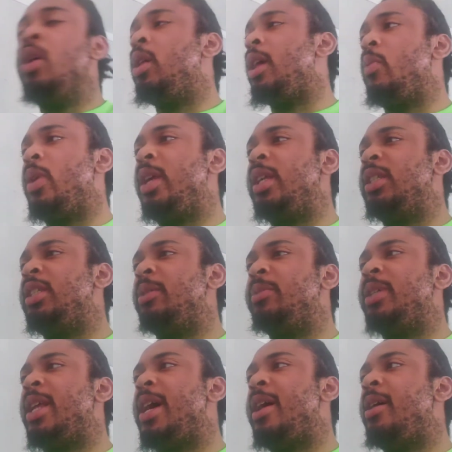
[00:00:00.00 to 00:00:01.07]
Like one of the gyms
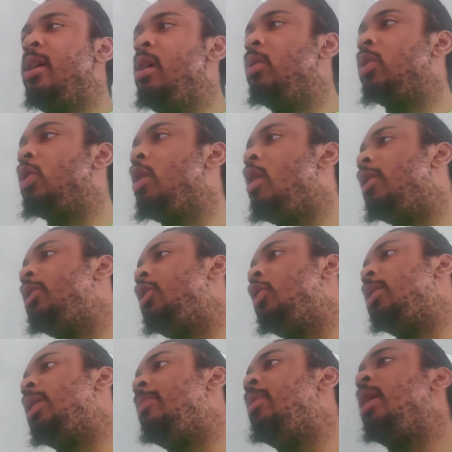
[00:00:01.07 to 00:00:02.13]
that I was going to,
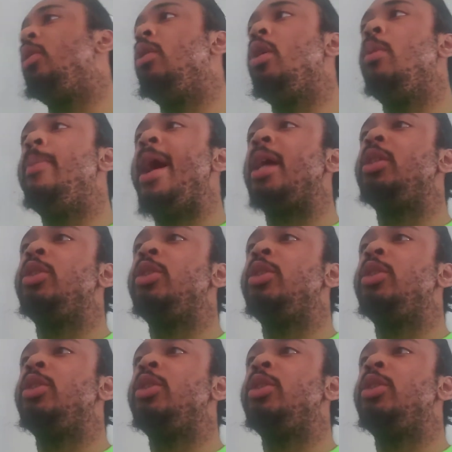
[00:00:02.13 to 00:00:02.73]
which I'm probably gonna go back